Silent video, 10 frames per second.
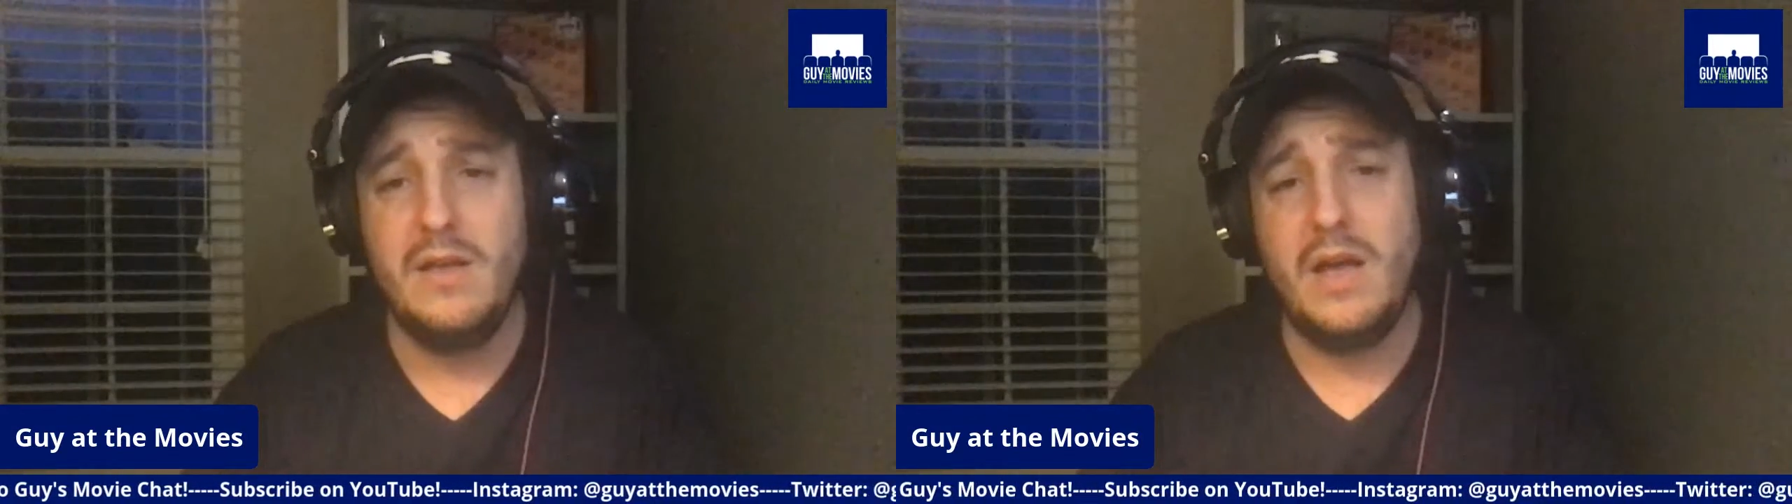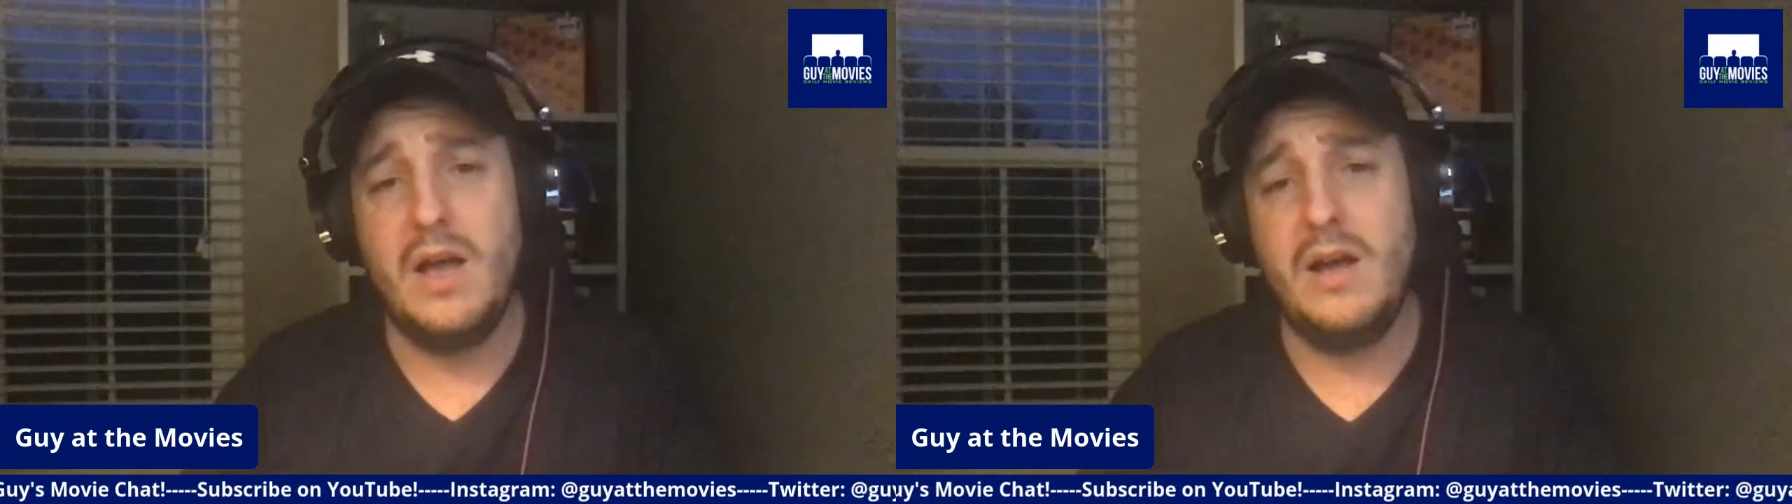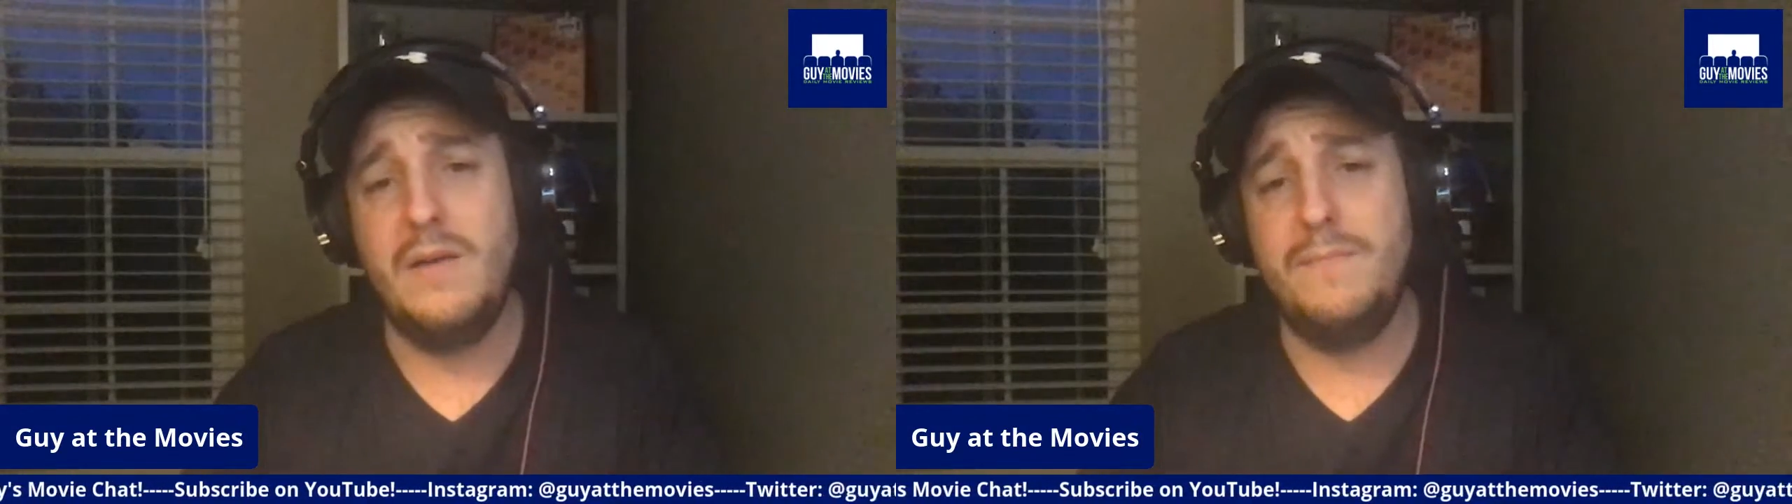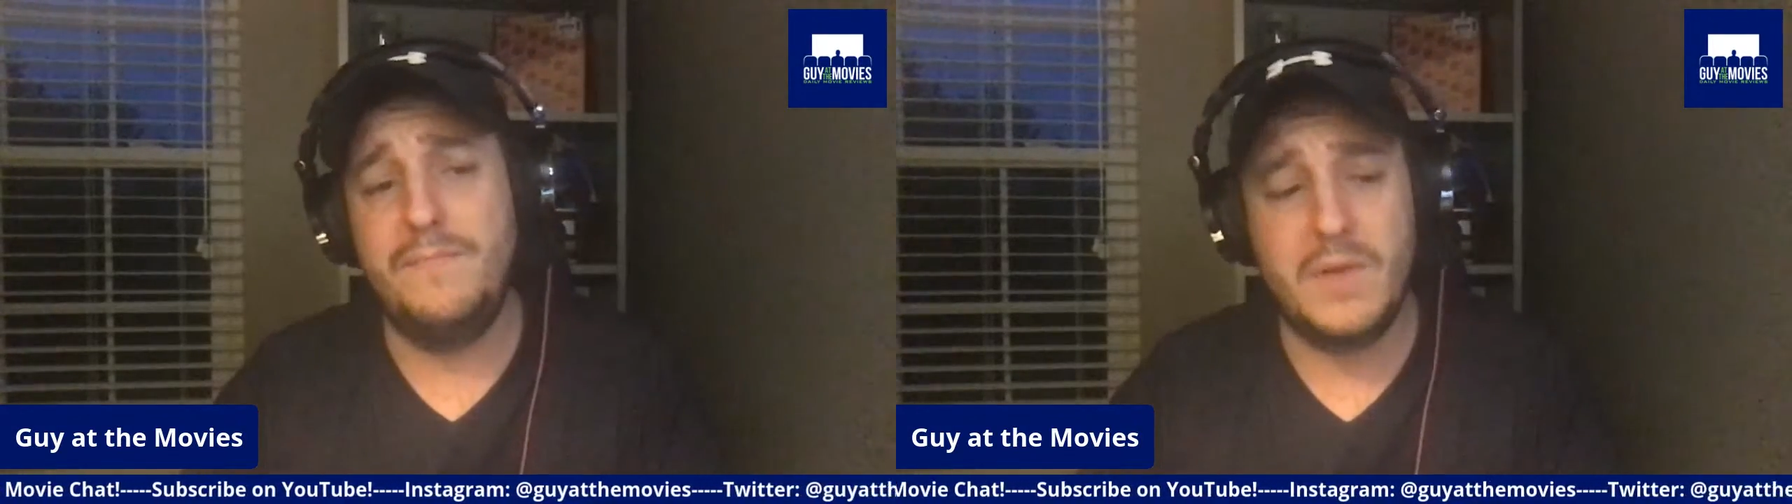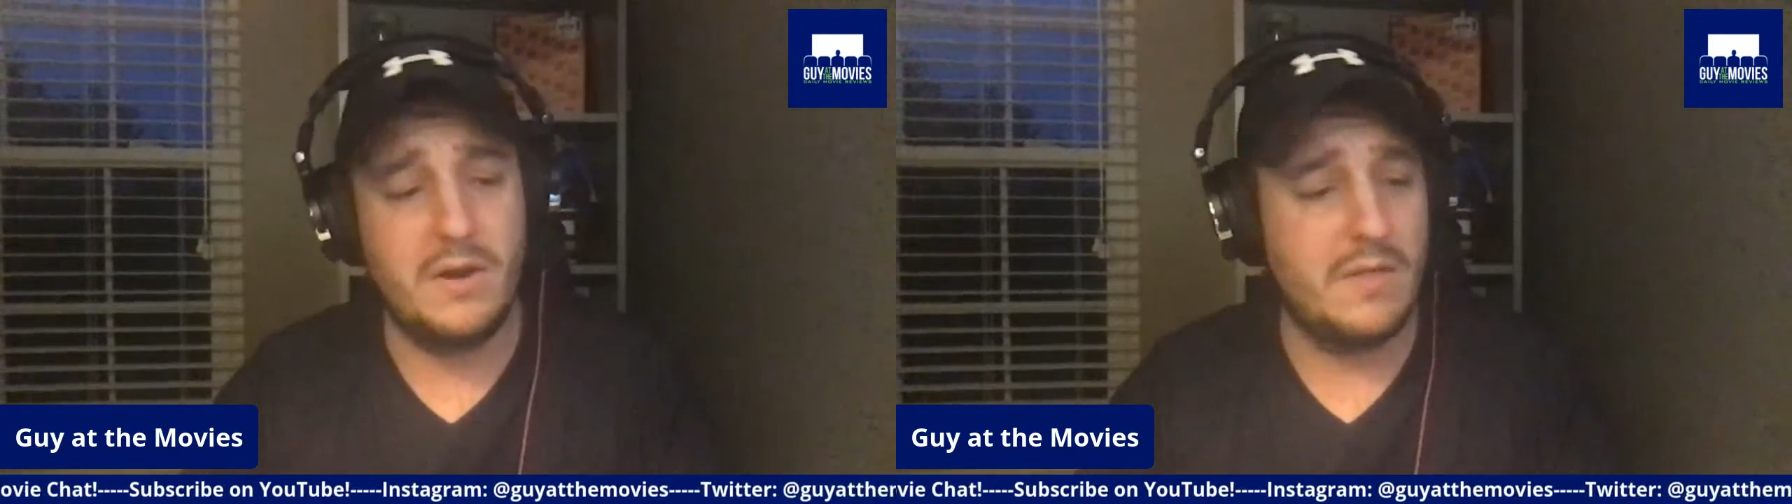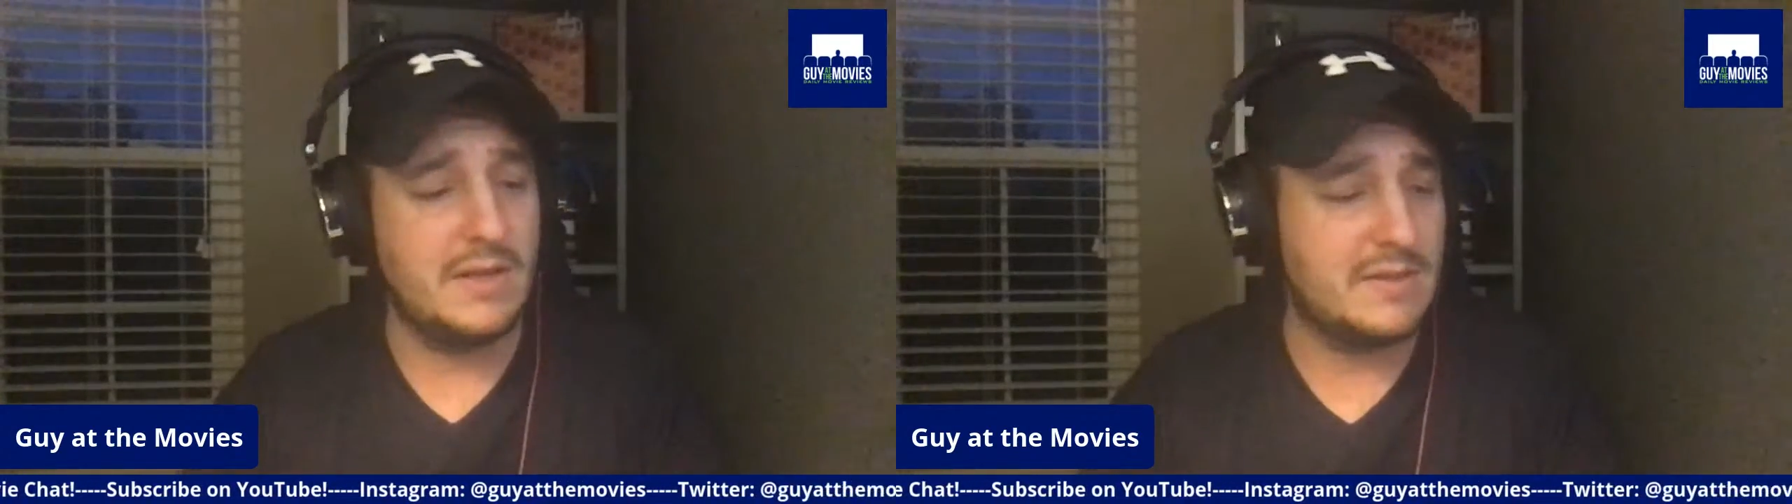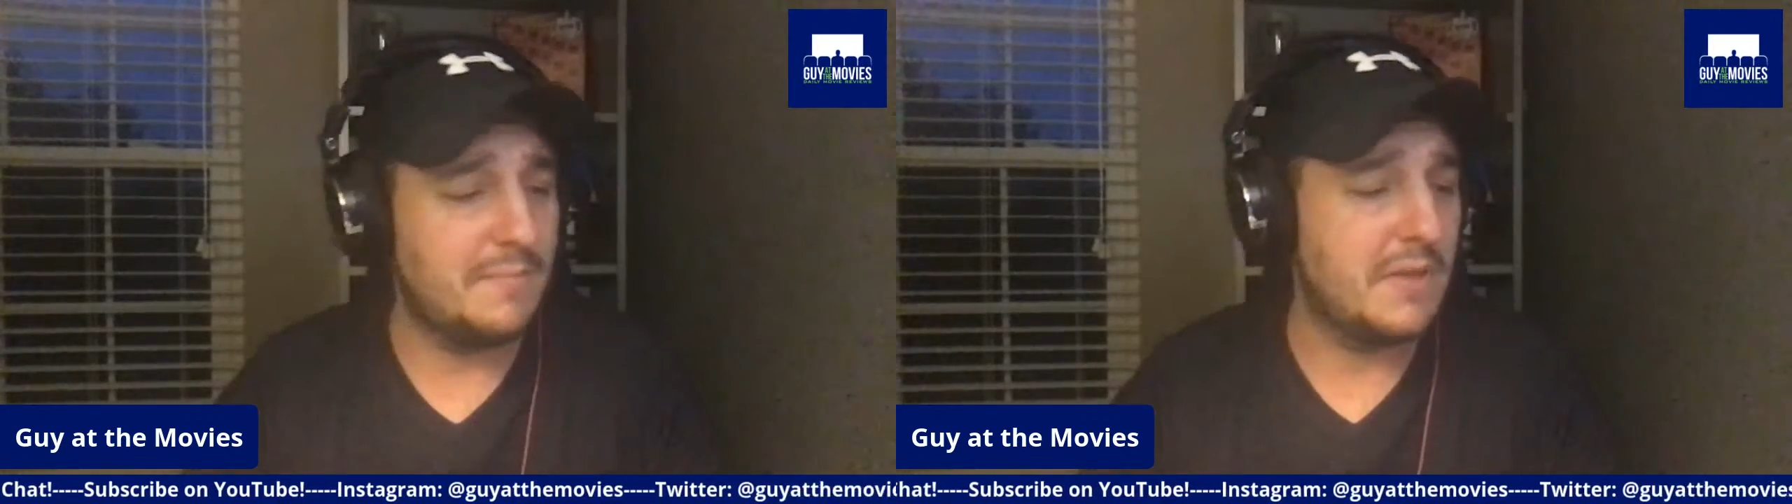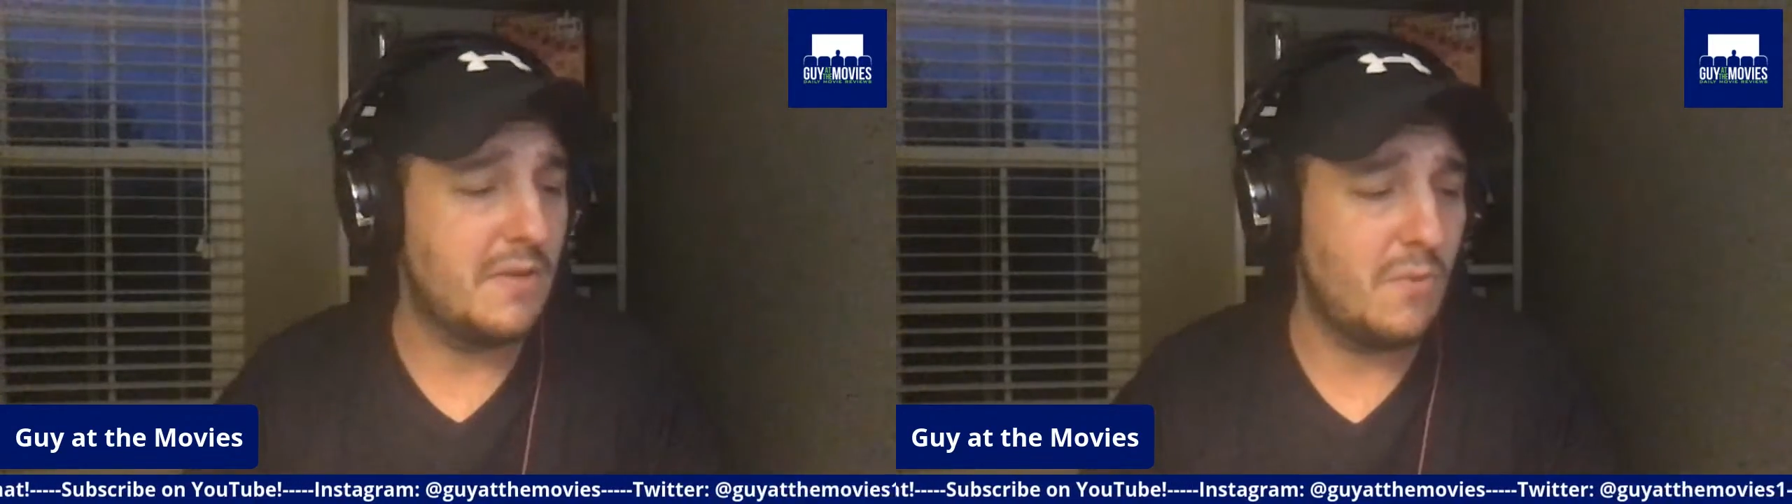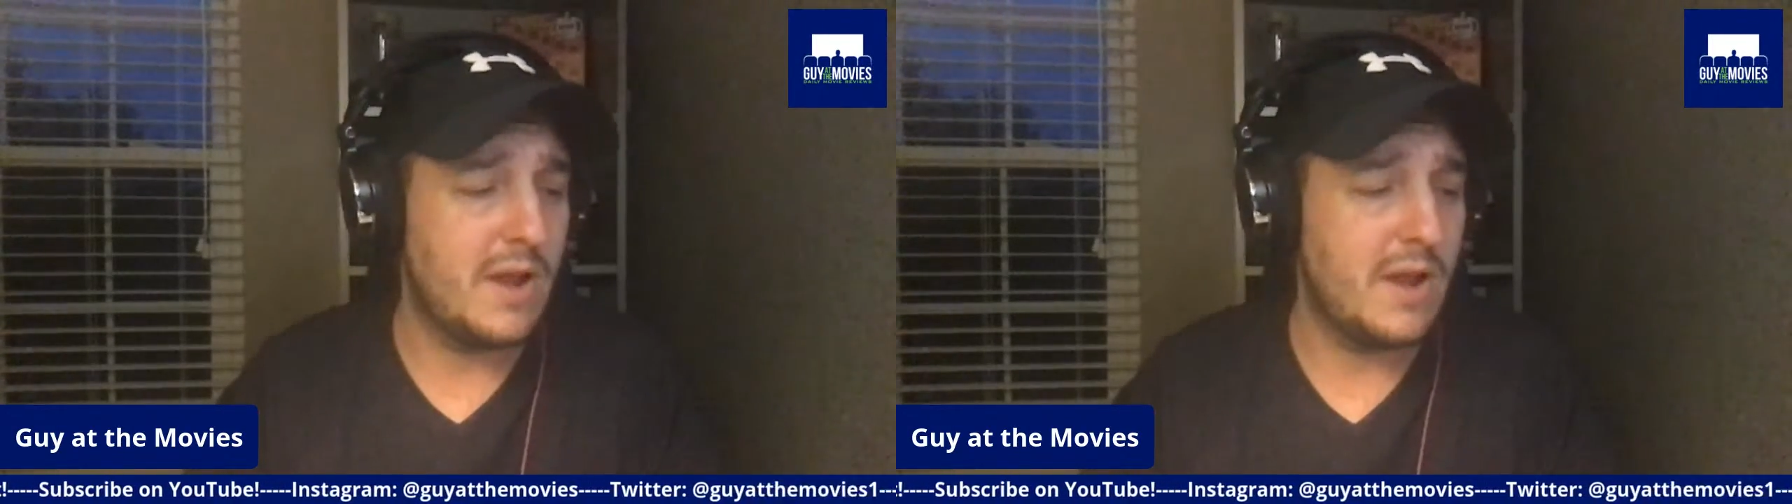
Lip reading: I know that's something that we